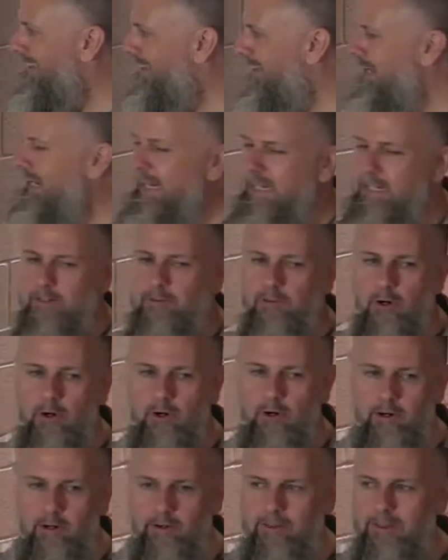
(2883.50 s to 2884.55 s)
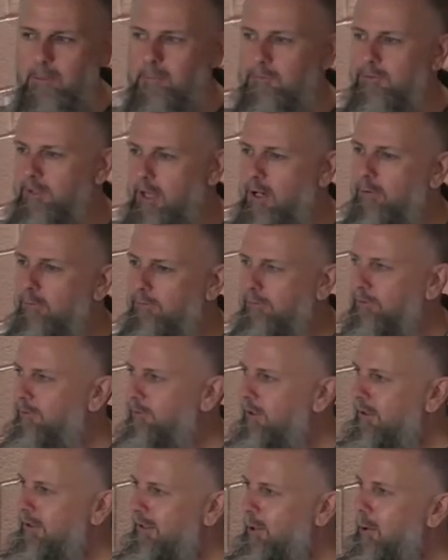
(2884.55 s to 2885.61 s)
and Hades are themselves,
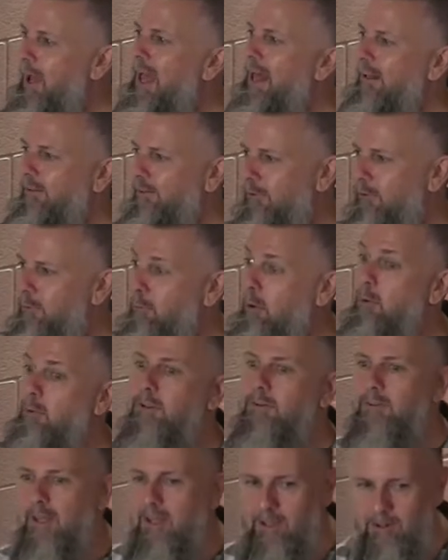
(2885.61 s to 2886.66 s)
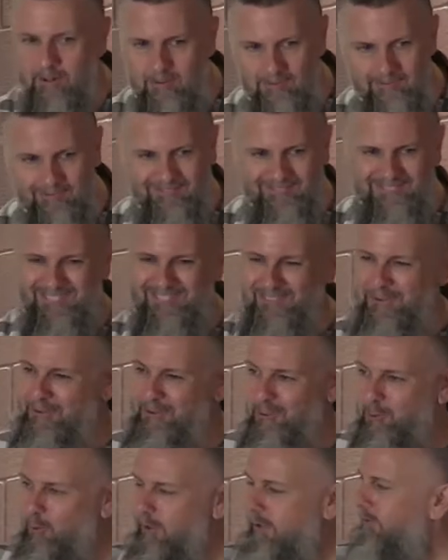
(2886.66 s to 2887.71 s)
you know, hell is thrown into hell, which
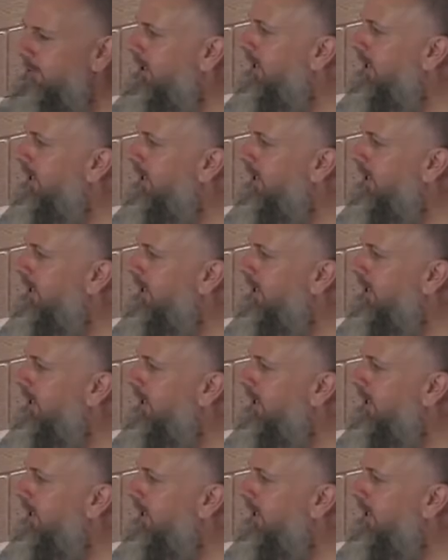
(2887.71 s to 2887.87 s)
is a crazy